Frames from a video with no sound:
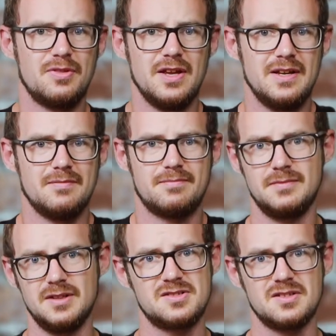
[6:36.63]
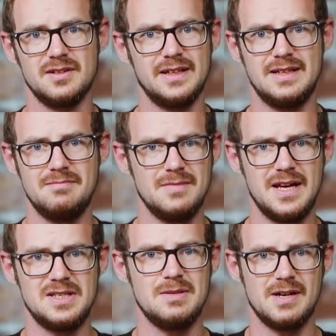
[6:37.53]
then you're suddenly
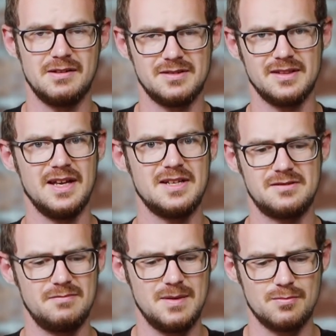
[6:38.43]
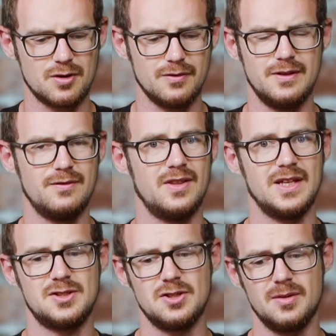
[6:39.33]
£80 less in profit for
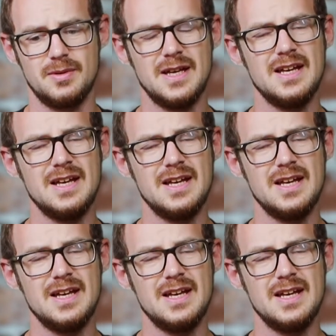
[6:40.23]
that job.